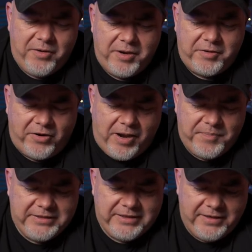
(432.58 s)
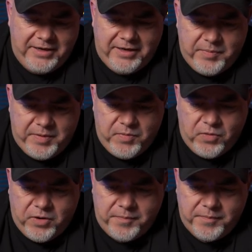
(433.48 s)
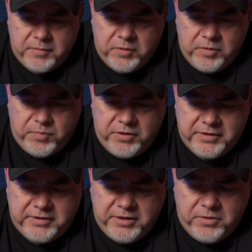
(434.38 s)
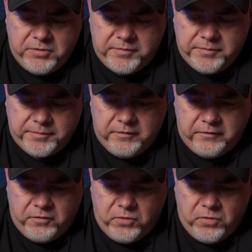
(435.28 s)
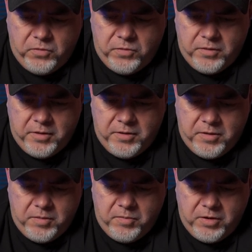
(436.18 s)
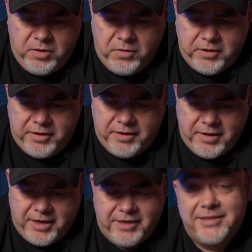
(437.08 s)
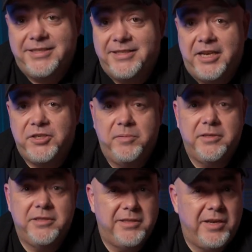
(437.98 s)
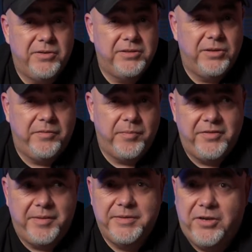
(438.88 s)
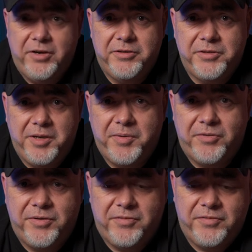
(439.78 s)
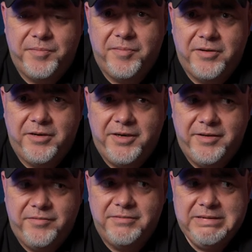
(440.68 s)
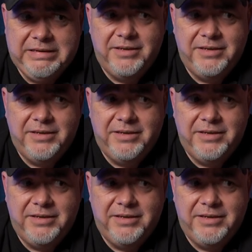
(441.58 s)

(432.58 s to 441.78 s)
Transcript: I'm gonna crop this in a little bit more. I'm gonna bring it down. So we're looking at the statue, which is Sonia O'Sullivan, famous Irish Olympic runner from where I live.